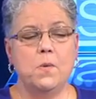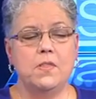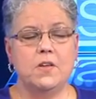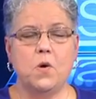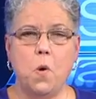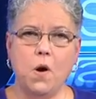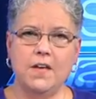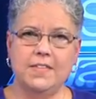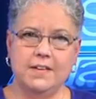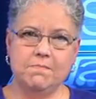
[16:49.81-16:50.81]
the
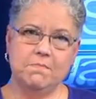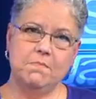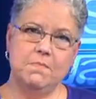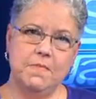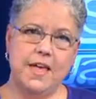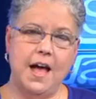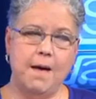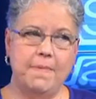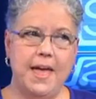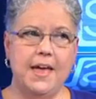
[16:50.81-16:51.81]
core of the
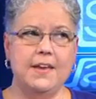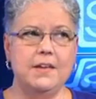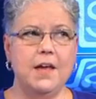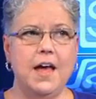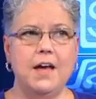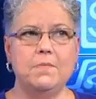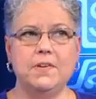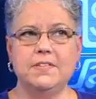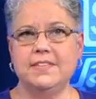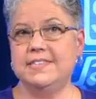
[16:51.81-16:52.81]
op-ed uh,
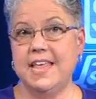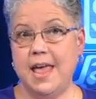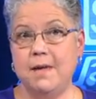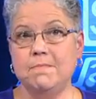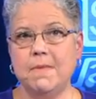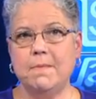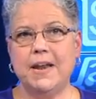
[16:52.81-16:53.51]
was the same,